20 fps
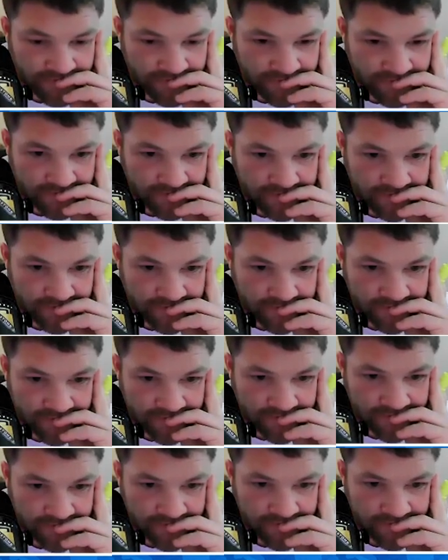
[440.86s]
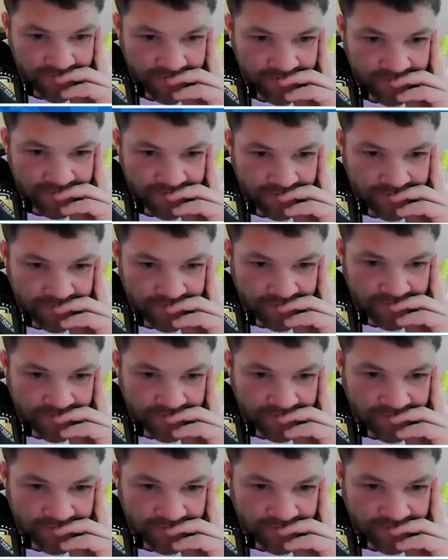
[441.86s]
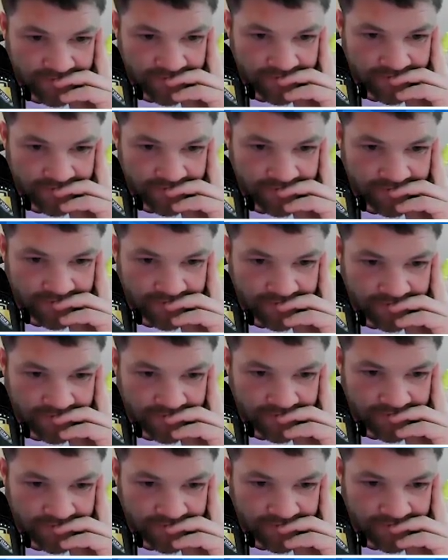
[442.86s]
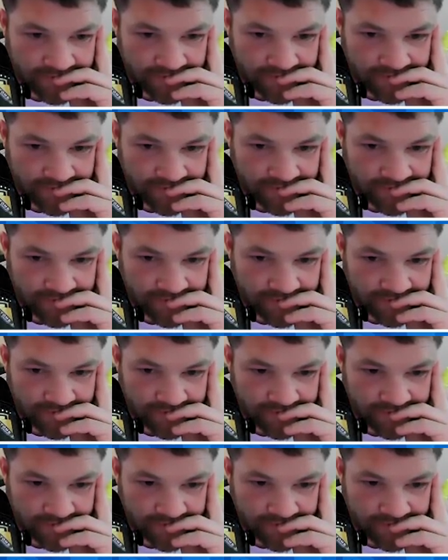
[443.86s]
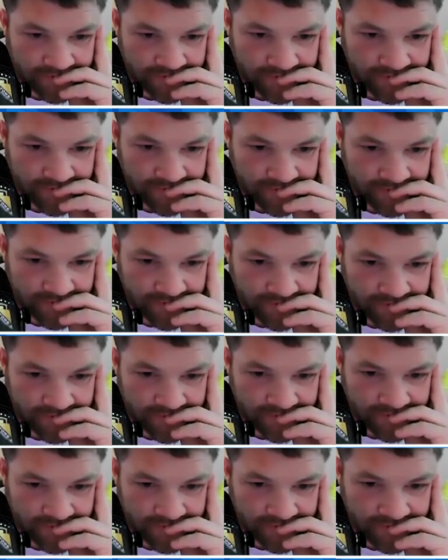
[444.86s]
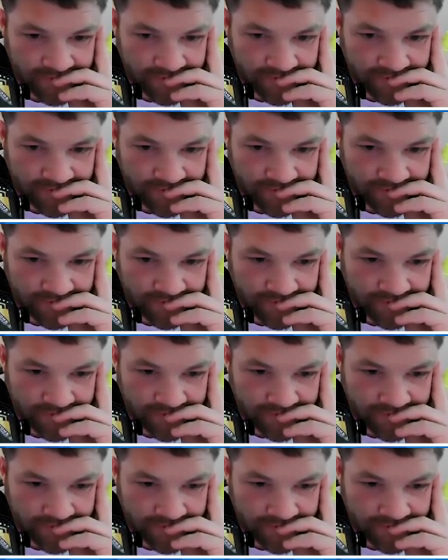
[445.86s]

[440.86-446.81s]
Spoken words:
(not speaking)